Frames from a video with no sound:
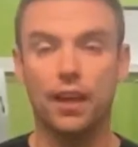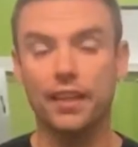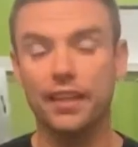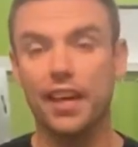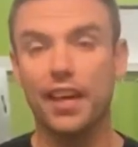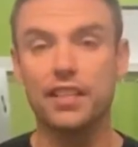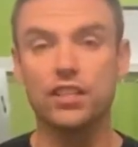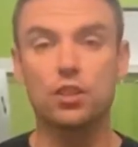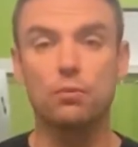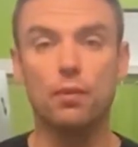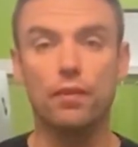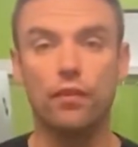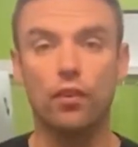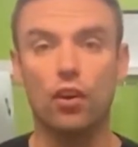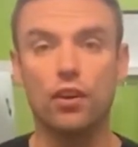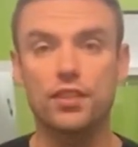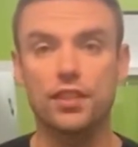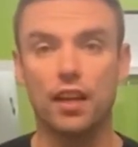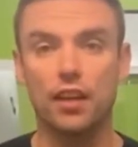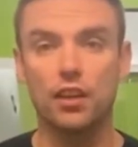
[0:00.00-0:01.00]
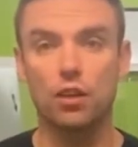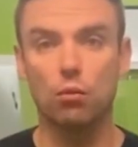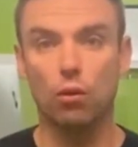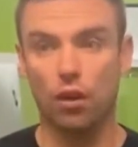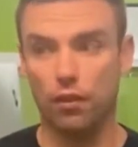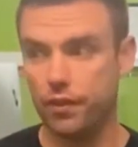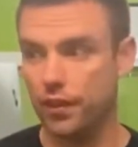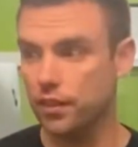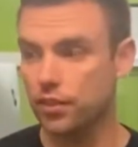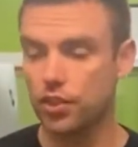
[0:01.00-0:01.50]
Okay, so before I tell you
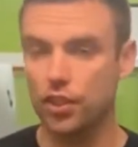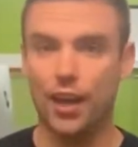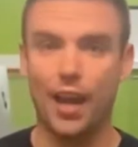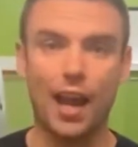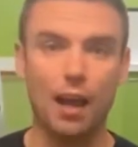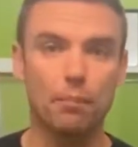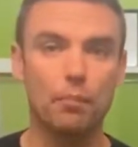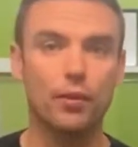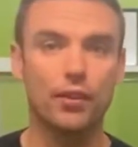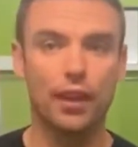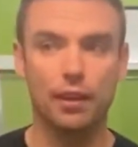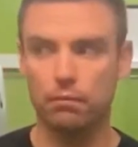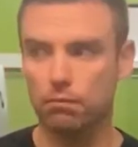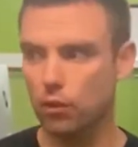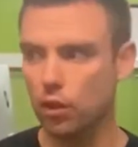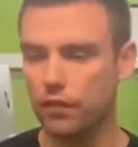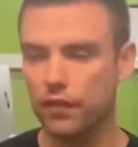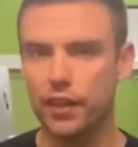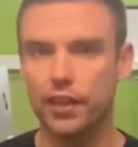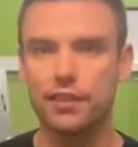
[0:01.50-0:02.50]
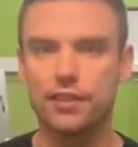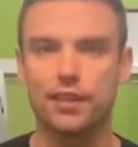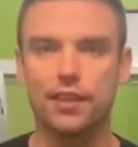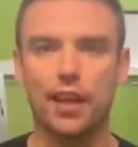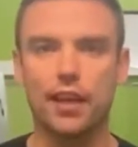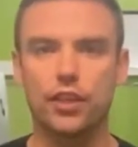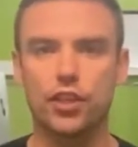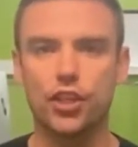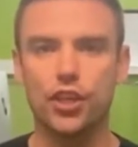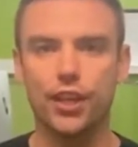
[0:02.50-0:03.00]
what I think is going to happen then moving into
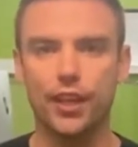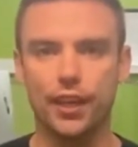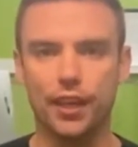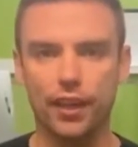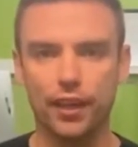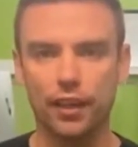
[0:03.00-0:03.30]
next year,